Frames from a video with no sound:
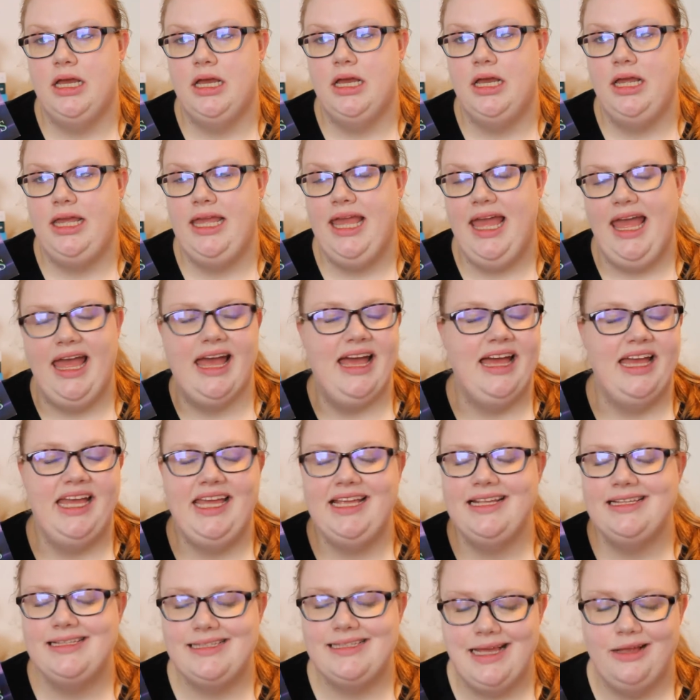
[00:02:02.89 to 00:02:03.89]
yeah,
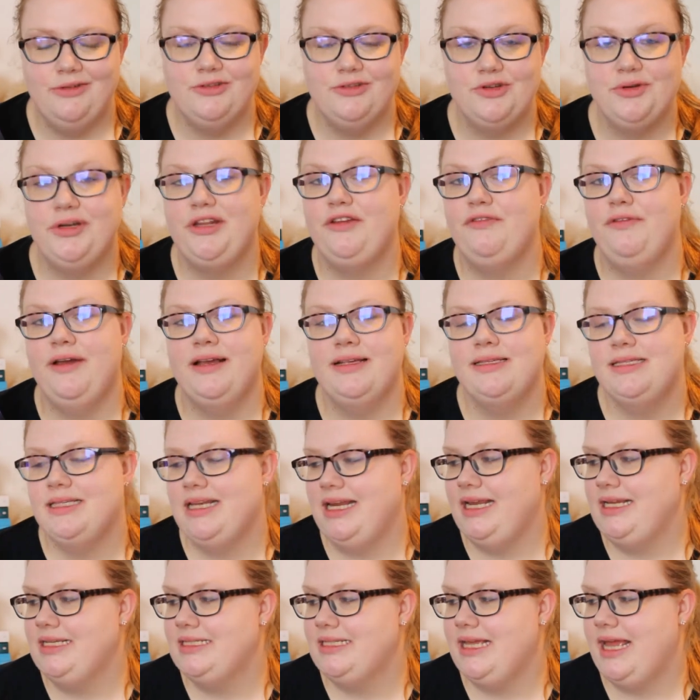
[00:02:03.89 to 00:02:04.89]
it sounds really
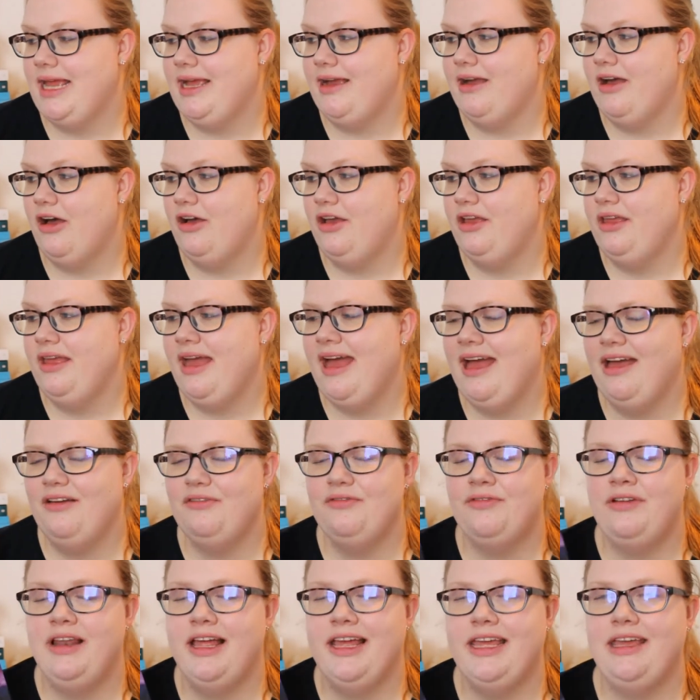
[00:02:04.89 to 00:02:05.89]
fascinating. I
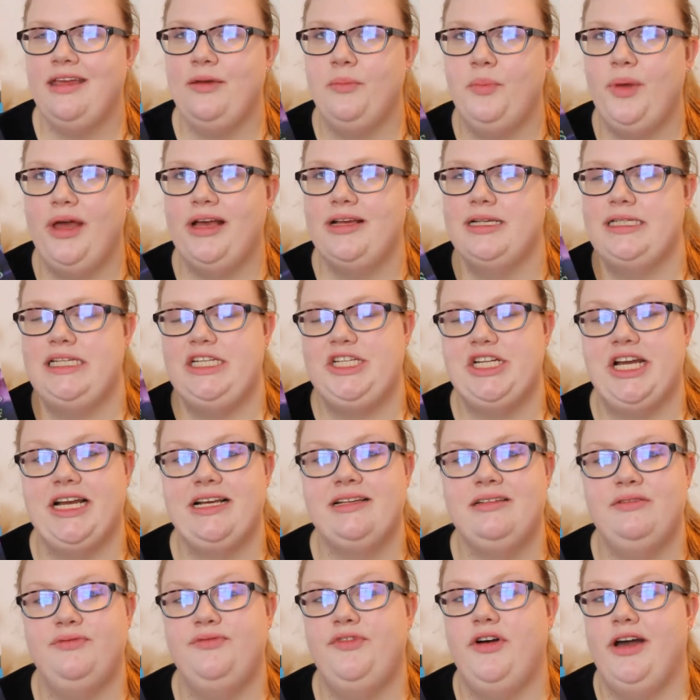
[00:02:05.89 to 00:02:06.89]
have like Percy
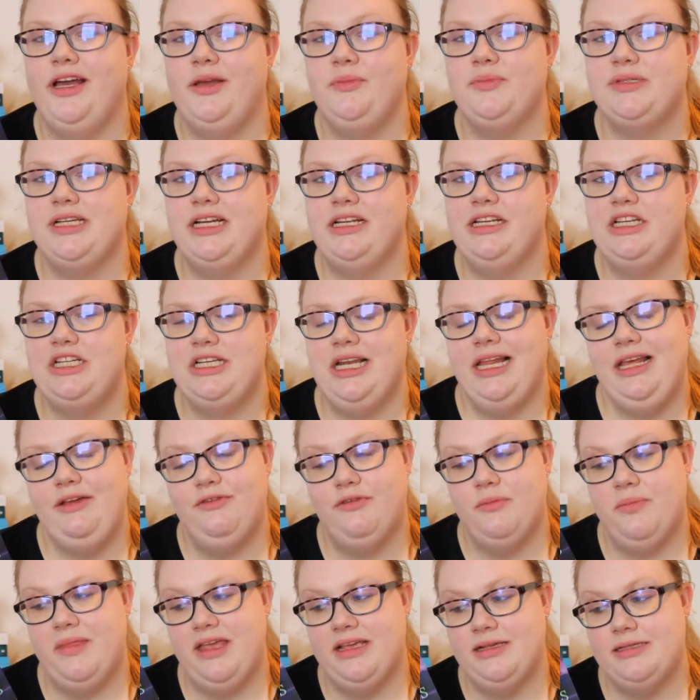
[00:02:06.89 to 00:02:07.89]
Jackson vibes actually
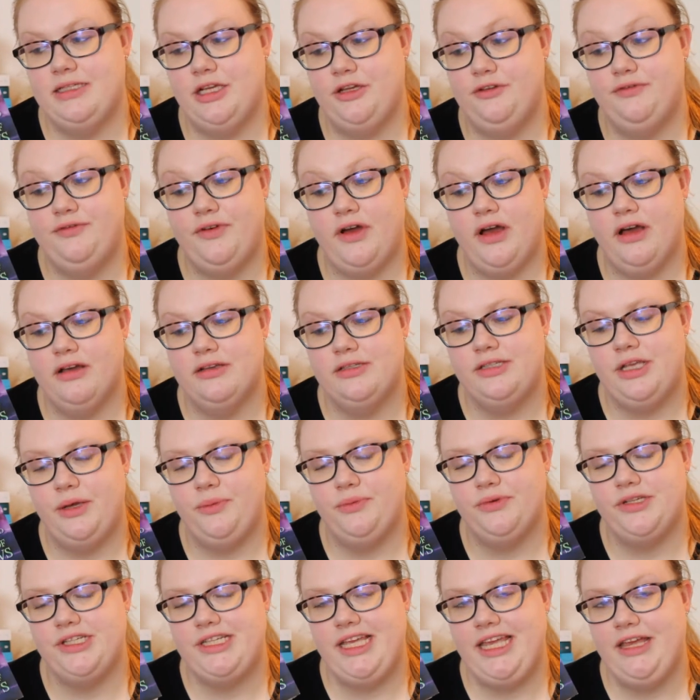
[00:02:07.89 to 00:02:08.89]
from this so far, so
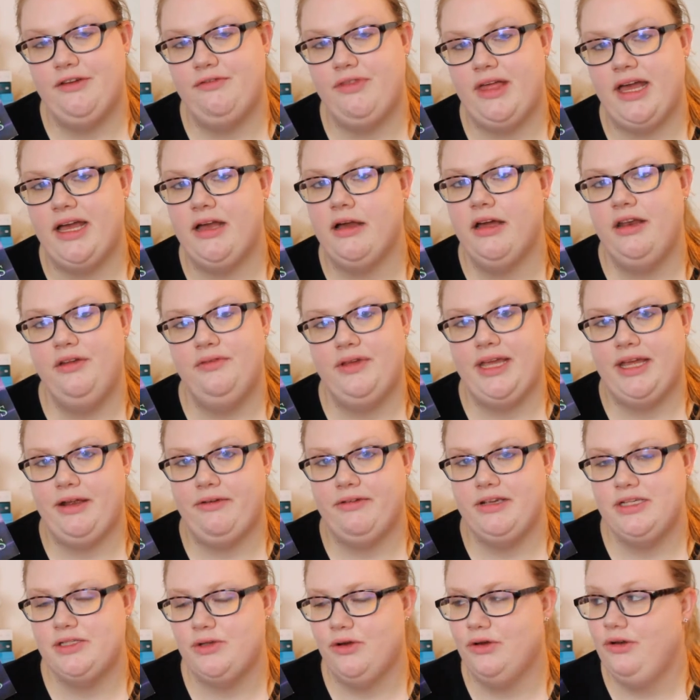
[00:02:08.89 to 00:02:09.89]
we'll see if that kind of
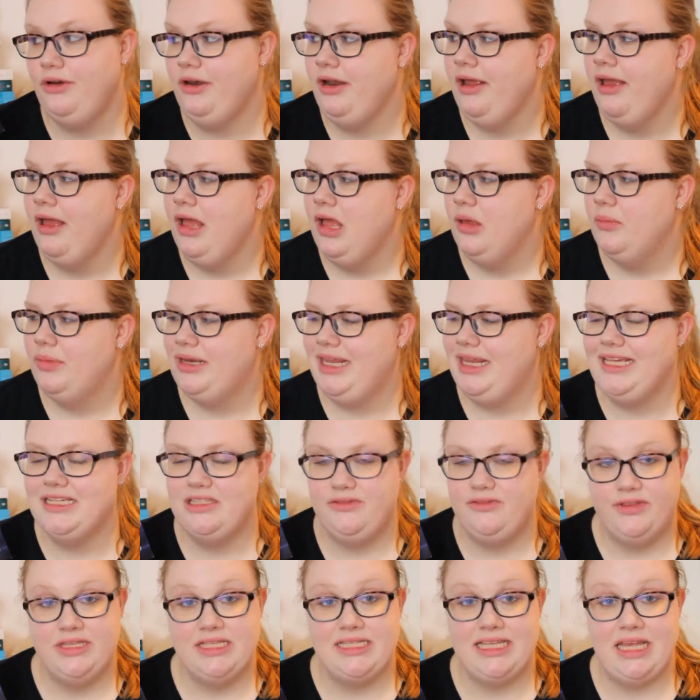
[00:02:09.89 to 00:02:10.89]
carries on, but it is
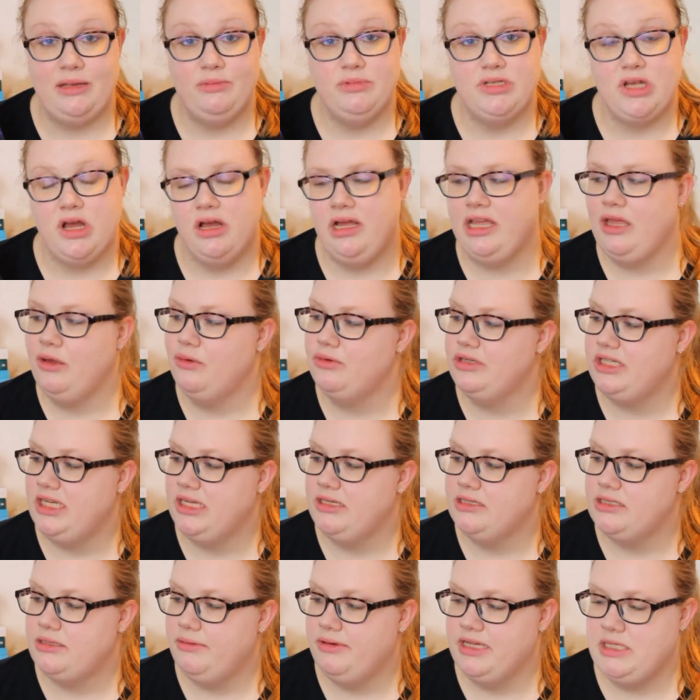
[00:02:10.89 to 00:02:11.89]
for the same target
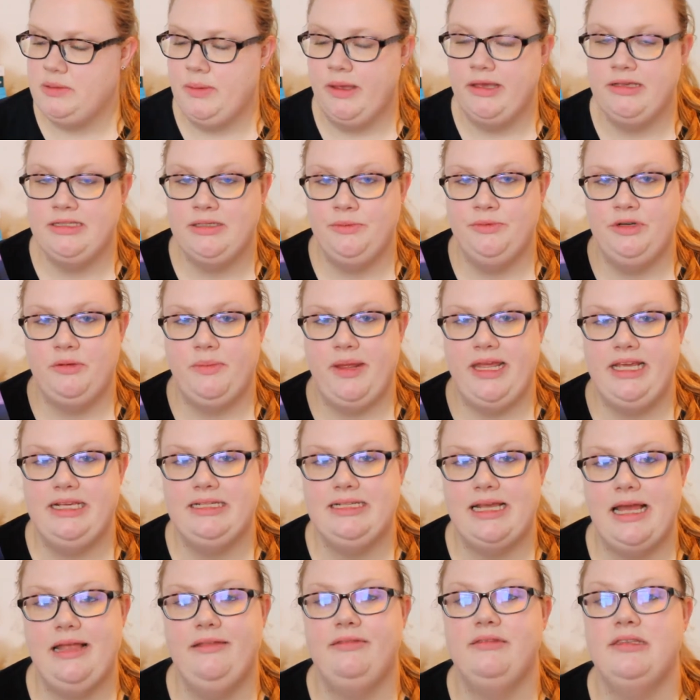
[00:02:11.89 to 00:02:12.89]
audience, so I suppose it would make
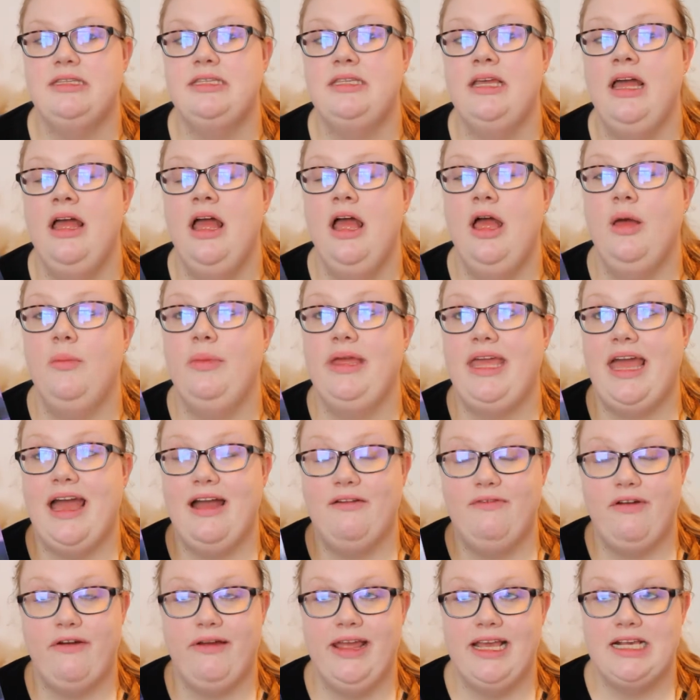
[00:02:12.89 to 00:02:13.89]
sense. But yeah,
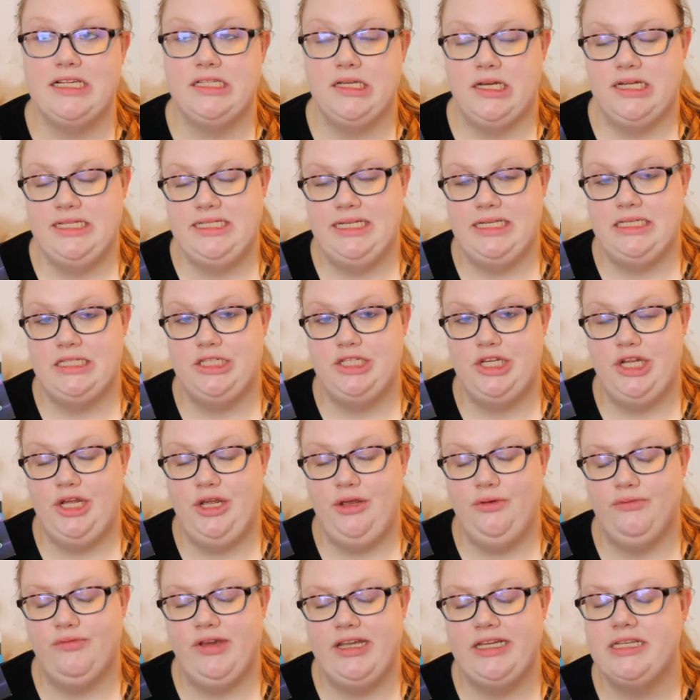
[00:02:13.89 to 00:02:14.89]
very excited
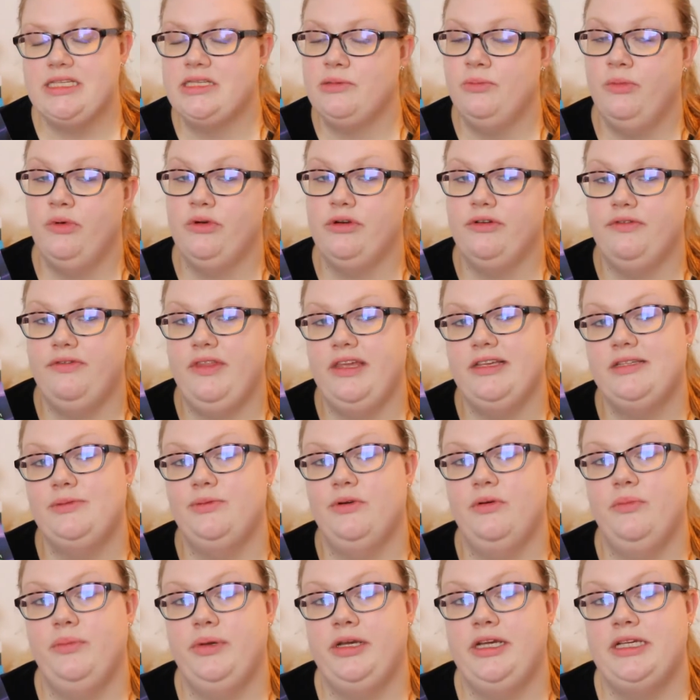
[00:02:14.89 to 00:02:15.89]
to read some more of this
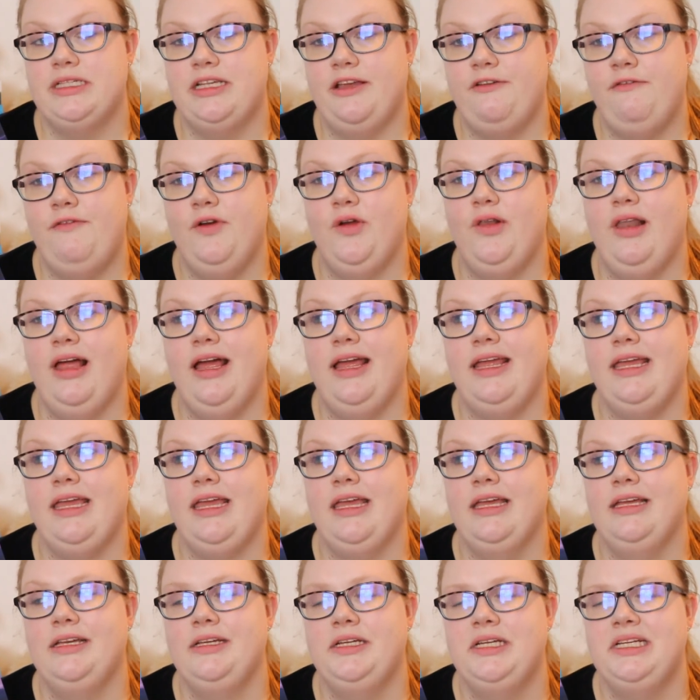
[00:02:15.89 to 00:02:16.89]
one, because I feel
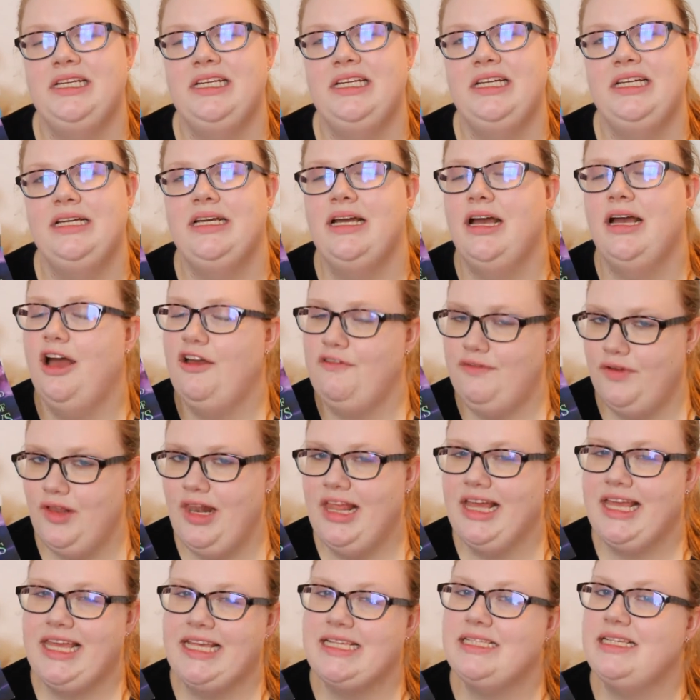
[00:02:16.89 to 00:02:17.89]
like
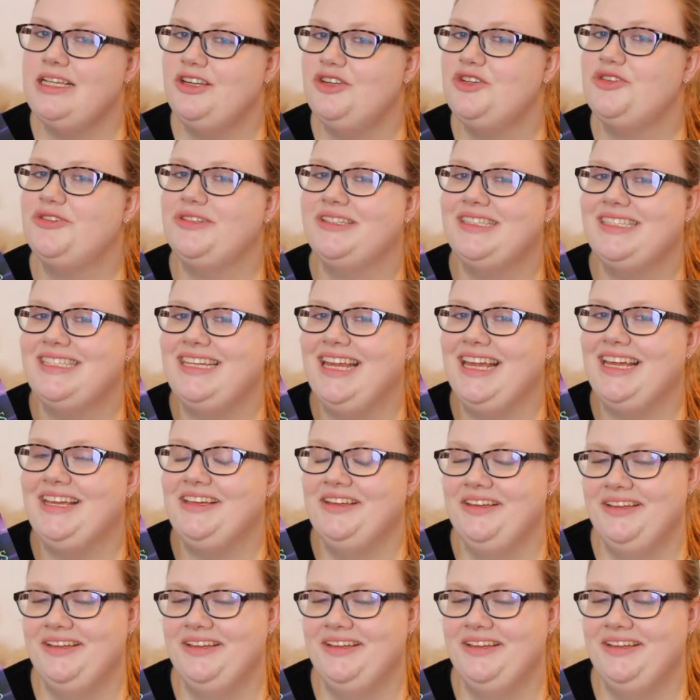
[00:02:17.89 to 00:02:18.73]
it's interesting.